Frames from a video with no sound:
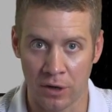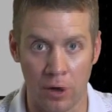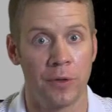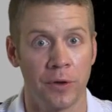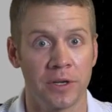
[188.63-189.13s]

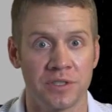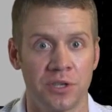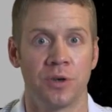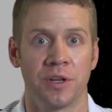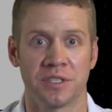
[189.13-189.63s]
they're
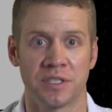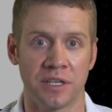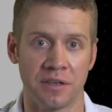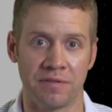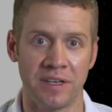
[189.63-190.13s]
considered
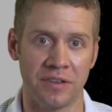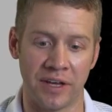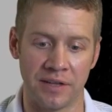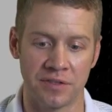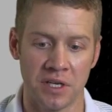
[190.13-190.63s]
extended
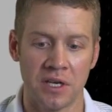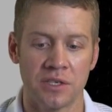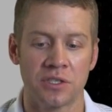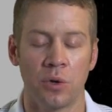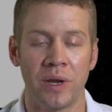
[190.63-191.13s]
VLANs.
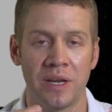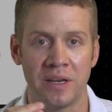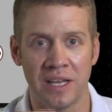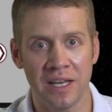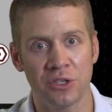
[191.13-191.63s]
So we
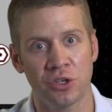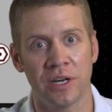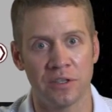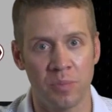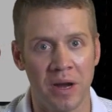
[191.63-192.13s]
need
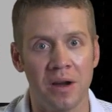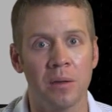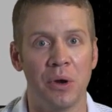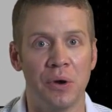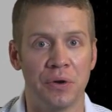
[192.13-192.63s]

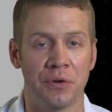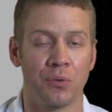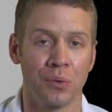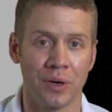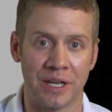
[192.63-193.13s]
transparent mode
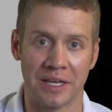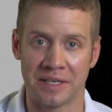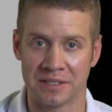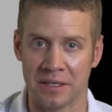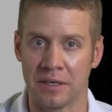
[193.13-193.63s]
if we're running
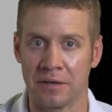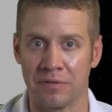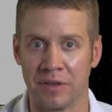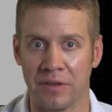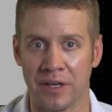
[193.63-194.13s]

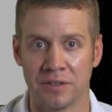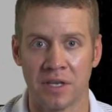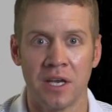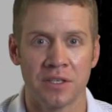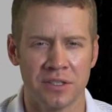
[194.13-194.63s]
extended
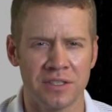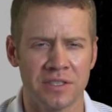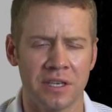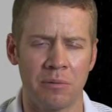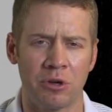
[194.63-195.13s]
VLANs. So this
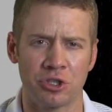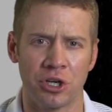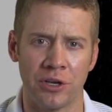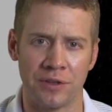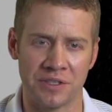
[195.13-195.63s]
is something I'll
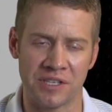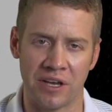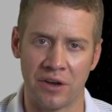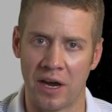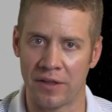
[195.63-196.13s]
show you on the
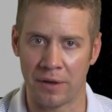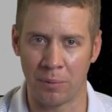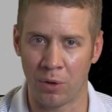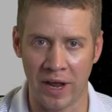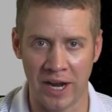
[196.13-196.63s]
CLI that
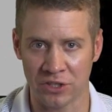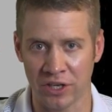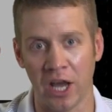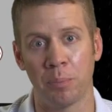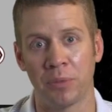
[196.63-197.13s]
it won't
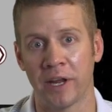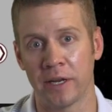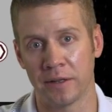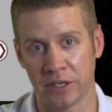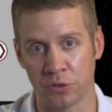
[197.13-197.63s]
actually
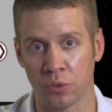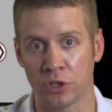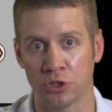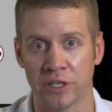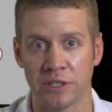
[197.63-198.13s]
update unless
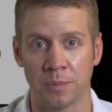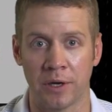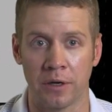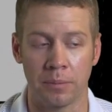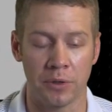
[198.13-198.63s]
we're in
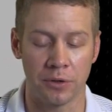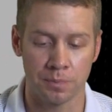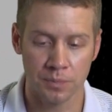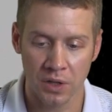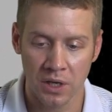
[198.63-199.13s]
transparent mode.